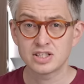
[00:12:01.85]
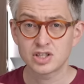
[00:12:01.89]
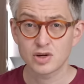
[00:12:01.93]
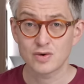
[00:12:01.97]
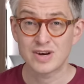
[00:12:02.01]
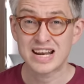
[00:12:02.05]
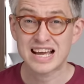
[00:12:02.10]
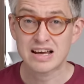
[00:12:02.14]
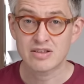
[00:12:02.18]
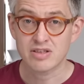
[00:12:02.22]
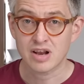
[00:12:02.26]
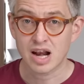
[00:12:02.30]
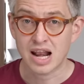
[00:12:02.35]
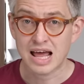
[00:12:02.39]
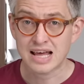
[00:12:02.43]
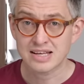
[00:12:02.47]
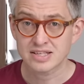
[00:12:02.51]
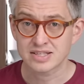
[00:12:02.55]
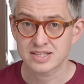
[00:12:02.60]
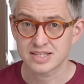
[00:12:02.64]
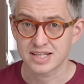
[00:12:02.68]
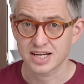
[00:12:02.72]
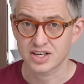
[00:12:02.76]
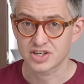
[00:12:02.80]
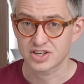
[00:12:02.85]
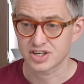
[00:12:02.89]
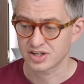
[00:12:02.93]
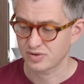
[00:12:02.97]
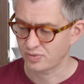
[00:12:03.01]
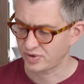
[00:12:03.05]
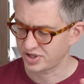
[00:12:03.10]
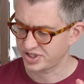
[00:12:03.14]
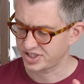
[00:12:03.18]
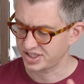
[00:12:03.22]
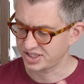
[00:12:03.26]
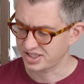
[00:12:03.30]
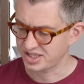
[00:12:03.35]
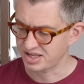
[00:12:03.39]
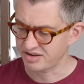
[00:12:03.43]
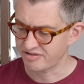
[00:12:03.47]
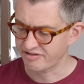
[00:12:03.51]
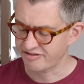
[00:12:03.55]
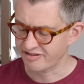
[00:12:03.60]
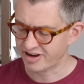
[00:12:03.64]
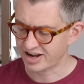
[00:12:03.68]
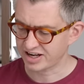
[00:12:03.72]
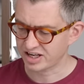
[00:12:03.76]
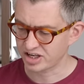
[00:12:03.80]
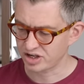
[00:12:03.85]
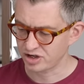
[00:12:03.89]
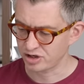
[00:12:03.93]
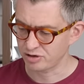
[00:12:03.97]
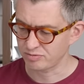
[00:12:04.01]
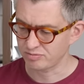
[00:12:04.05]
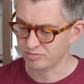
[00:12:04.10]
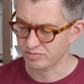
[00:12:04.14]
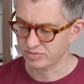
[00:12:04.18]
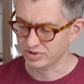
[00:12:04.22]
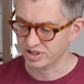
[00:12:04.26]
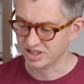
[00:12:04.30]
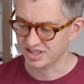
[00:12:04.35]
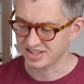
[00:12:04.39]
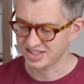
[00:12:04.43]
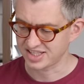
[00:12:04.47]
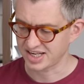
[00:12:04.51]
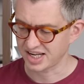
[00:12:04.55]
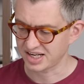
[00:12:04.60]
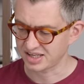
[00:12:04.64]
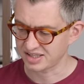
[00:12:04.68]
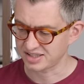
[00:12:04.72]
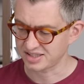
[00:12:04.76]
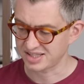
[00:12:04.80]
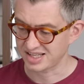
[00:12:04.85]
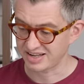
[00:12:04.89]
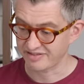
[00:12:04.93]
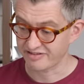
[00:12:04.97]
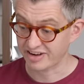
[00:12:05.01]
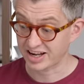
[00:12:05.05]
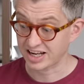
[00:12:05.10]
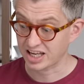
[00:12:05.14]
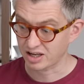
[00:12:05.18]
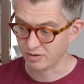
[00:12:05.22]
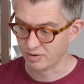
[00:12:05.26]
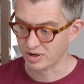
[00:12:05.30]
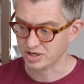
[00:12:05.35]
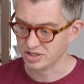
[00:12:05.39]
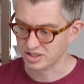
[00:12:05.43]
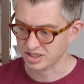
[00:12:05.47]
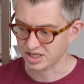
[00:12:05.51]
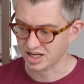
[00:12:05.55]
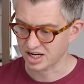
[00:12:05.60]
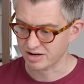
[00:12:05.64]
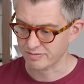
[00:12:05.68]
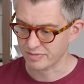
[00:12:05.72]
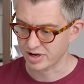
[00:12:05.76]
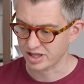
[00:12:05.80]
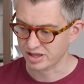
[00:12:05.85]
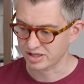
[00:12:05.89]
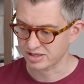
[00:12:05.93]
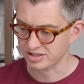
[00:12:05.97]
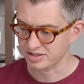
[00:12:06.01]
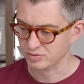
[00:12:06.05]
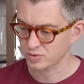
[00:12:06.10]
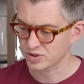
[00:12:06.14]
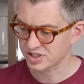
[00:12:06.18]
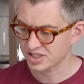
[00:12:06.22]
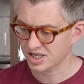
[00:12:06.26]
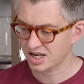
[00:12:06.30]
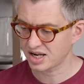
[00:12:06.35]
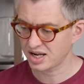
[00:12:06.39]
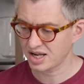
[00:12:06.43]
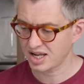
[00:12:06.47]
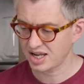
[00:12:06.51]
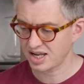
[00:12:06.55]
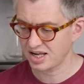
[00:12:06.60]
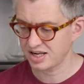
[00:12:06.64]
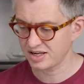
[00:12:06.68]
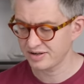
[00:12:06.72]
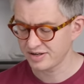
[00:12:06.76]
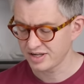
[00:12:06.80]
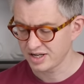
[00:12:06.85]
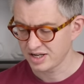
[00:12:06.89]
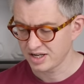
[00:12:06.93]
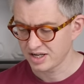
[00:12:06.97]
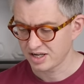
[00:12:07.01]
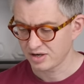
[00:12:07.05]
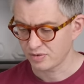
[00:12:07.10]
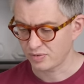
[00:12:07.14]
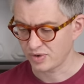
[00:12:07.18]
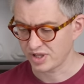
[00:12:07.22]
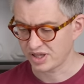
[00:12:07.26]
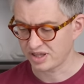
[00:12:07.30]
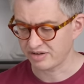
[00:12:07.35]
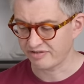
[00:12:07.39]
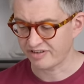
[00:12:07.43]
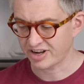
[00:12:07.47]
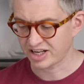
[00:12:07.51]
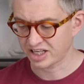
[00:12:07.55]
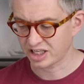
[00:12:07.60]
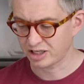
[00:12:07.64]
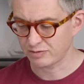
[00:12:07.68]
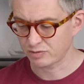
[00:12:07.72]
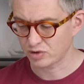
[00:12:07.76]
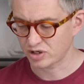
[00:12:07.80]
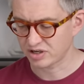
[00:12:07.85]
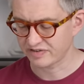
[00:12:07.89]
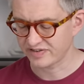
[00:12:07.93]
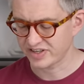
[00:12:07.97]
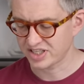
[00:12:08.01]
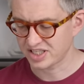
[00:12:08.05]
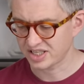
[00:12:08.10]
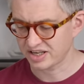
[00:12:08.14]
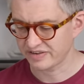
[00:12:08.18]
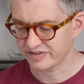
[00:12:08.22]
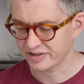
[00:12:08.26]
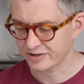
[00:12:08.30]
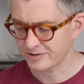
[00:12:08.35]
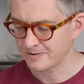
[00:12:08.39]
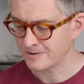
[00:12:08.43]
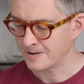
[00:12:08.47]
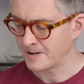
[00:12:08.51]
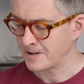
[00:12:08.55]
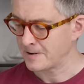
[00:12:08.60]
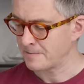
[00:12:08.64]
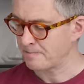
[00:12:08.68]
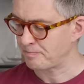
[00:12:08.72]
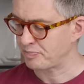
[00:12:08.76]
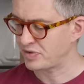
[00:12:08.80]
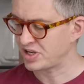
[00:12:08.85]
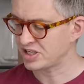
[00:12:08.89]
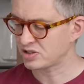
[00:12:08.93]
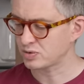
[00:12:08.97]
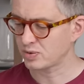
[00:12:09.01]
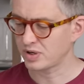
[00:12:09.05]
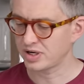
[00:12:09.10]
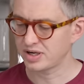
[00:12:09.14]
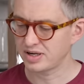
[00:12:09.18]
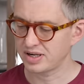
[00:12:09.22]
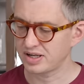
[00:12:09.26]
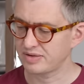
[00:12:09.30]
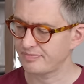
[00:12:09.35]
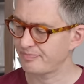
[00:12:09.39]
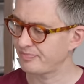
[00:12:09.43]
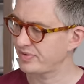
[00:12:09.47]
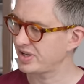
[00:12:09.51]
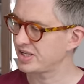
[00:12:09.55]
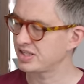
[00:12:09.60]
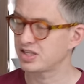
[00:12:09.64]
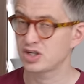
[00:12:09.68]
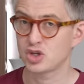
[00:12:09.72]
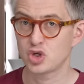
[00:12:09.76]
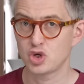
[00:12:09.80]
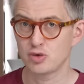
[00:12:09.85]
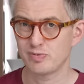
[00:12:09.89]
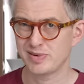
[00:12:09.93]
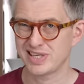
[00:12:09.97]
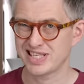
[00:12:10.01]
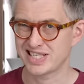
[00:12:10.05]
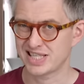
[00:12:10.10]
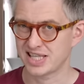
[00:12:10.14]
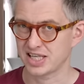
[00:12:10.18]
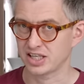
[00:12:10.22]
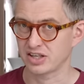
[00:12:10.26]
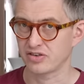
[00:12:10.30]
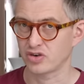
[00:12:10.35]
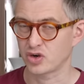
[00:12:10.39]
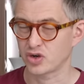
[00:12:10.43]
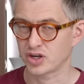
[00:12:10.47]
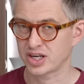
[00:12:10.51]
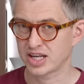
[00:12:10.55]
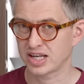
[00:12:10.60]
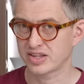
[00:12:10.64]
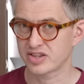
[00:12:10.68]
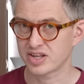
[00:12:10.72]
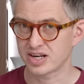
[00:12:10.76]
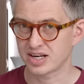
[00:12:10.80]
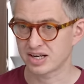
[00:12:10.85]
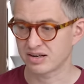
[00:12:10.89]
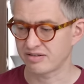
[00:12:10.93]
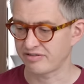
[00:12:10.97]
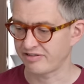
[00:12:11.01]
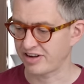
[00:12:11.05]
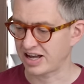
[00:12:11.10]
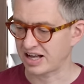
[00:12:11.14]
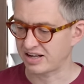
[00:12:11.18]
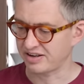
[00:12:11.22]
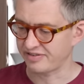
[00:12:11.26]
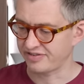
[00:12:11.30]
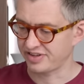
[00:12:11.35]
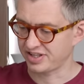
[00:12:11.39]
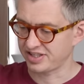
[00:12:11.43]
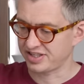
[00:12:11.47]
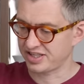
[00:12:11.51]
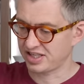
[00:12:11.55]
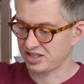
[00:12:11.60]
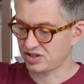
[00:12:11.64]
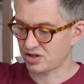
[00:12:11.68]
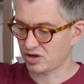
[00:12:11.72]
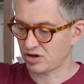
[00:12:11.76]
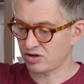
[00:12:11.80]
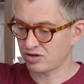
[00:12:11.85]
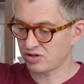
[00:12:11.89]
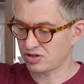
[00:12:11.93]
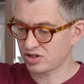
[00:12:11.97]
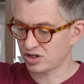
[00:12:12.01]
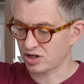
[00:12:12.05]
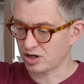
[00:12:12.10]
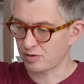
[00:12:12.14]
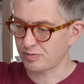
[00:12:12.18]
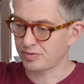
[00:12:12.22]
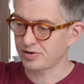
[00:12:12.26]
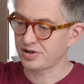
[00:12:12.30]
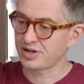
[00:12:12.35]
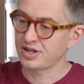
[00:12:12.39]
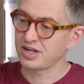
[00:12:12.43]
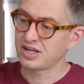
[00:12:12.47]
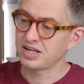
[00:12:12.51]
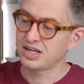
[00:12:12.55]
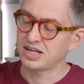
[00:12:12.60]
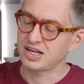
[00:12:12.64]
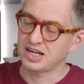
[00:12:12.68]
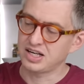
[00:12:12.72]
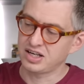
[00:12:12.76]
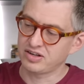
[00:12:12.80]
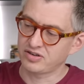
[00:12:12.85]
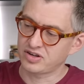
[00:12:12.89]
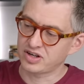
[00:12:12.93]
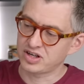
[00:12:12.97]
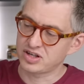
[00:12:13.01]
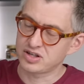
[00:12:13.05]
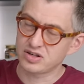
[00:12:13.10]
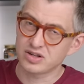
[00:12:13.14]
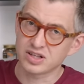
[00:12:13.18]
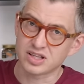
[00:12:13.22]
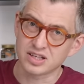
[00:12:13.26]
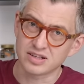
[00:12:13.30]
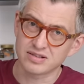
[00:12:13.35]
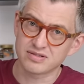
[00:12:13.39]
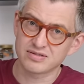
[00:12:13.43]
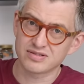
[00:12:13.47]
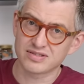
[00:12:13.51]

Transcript: so now the last section, which is the vacuum containers, the evacuation kind of methods. We'll start here with the vacuum coffee saver. This one is a two-piece thing. You've got to get the little valve that sits on top, and you've got to do the